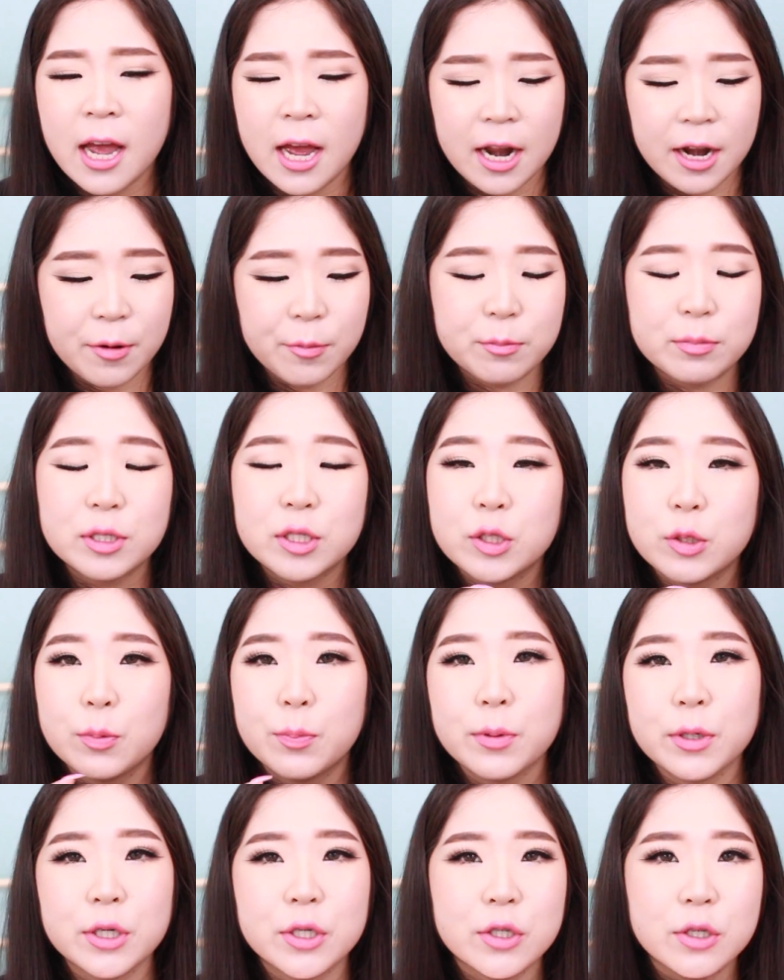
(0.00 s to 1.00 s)
and I'm
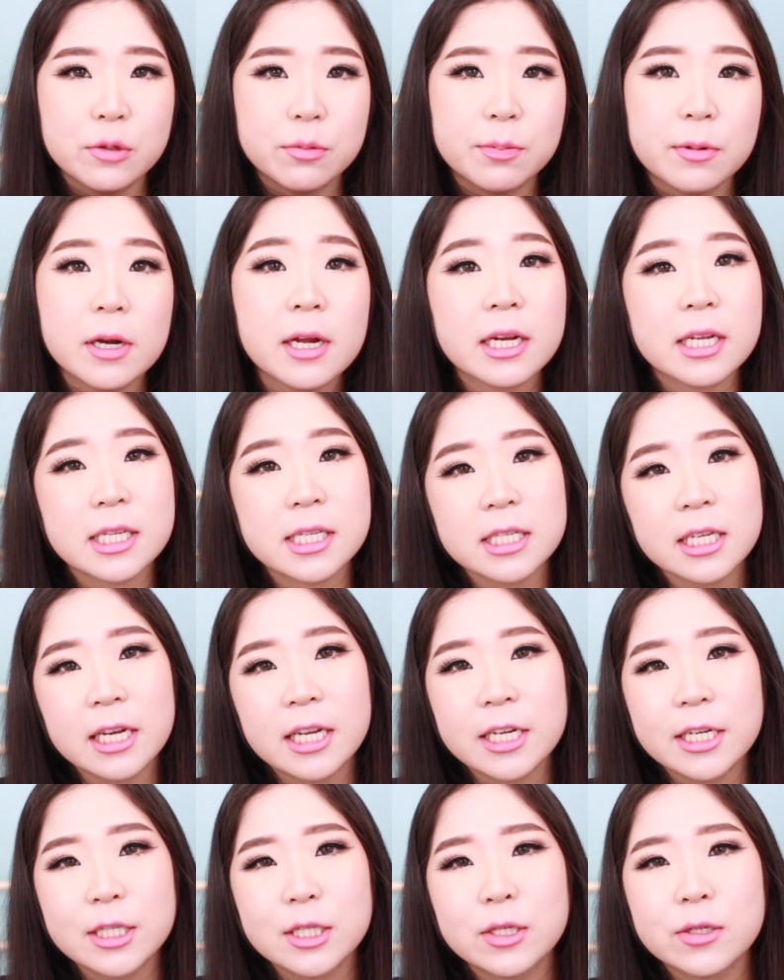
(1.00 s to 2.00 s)
super duper
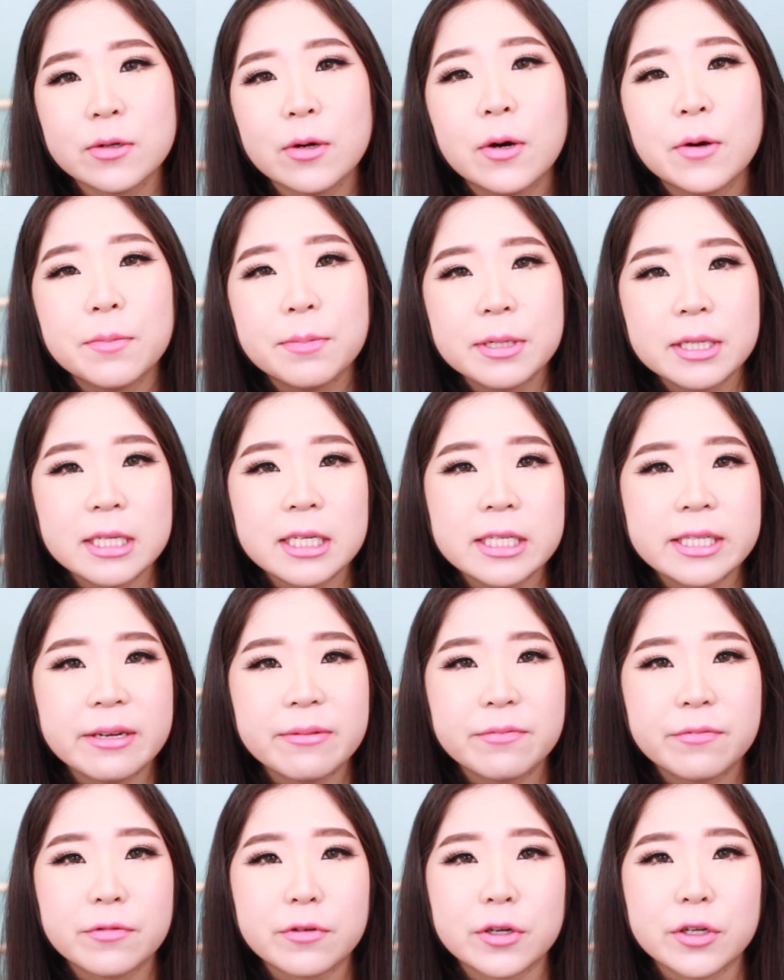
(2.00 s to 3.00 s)
excited to open this
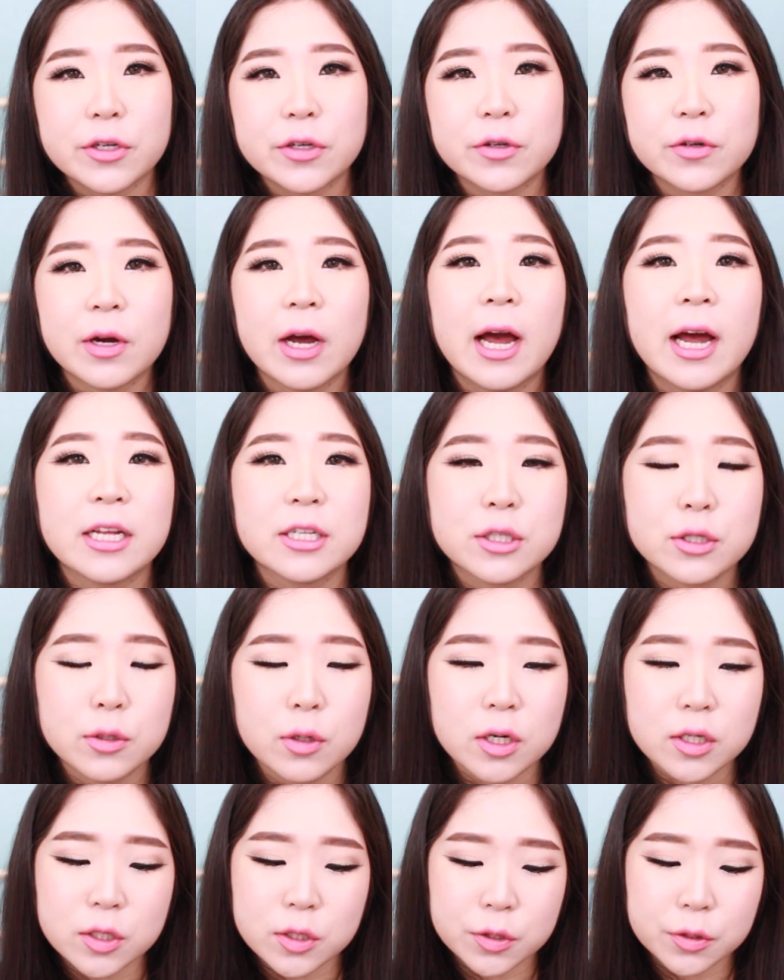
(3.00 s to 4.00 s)
up for you and to
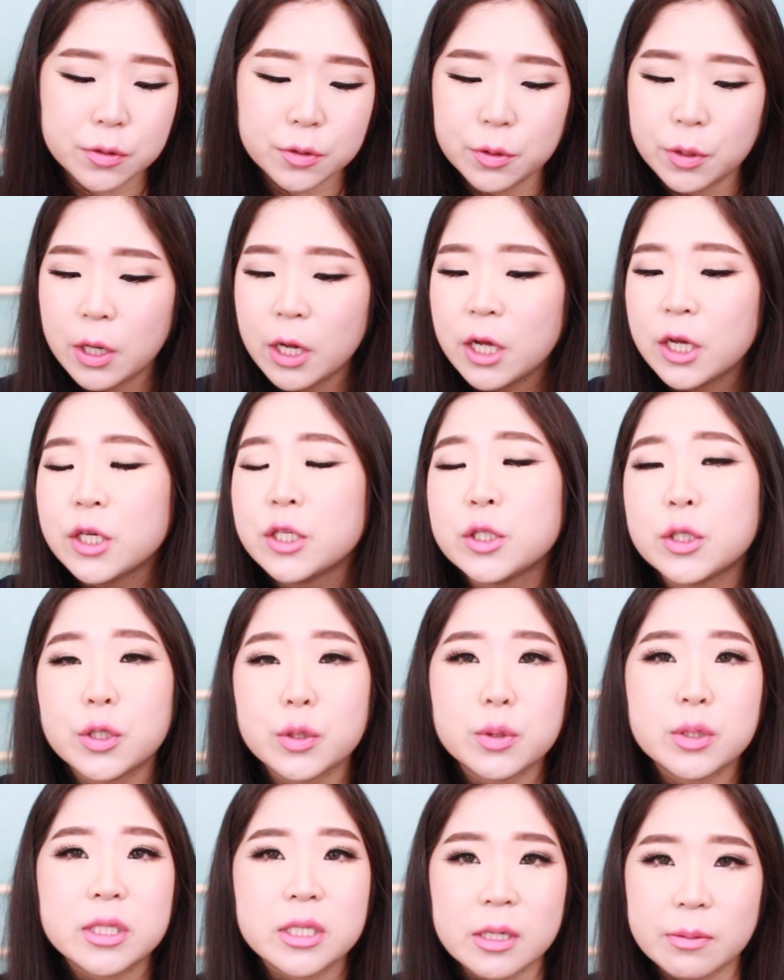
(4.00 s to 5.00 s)
also
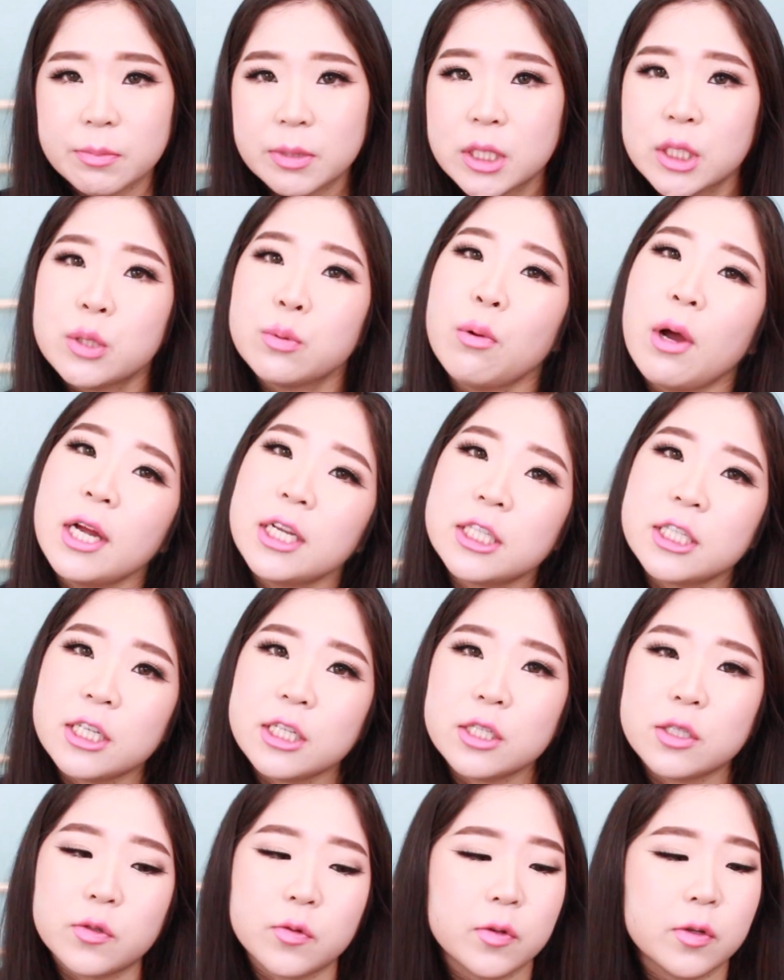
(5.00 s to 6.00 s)
do some
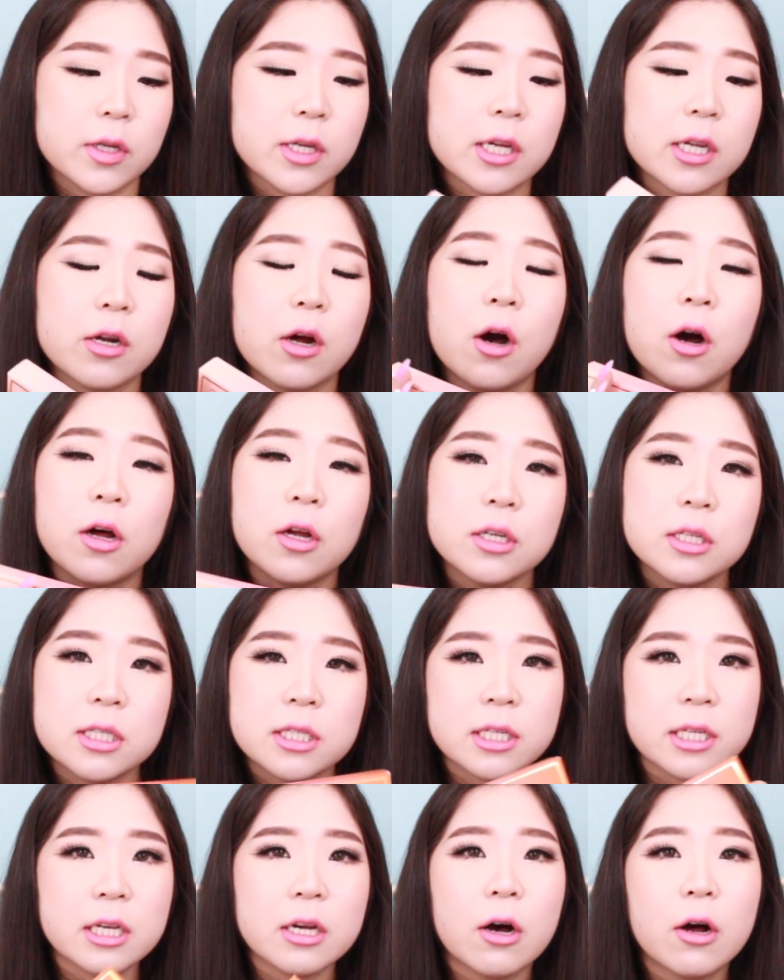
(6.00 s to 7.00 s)
swatches so you can all
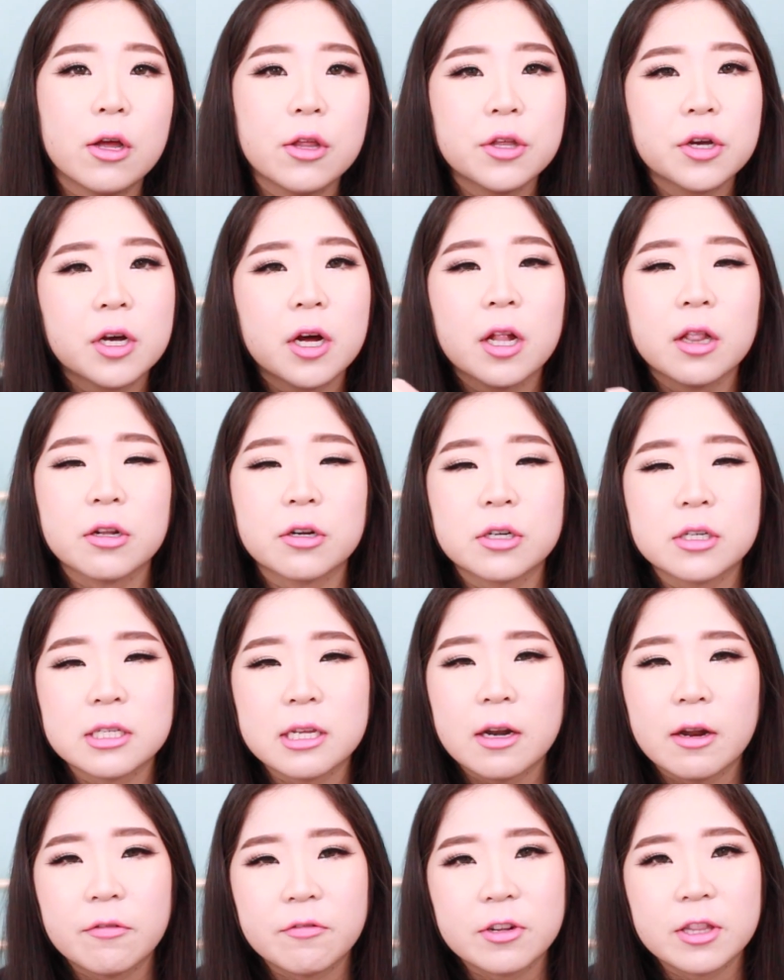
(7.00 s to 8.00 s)
see all the colors
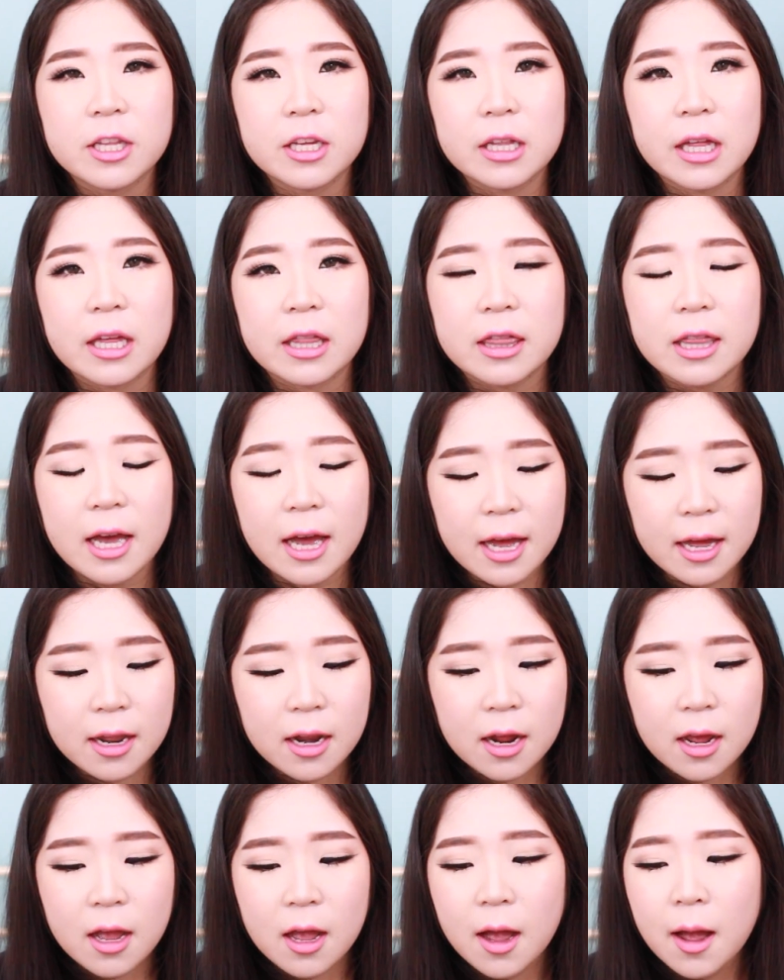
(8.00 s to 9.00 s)
and everything like that.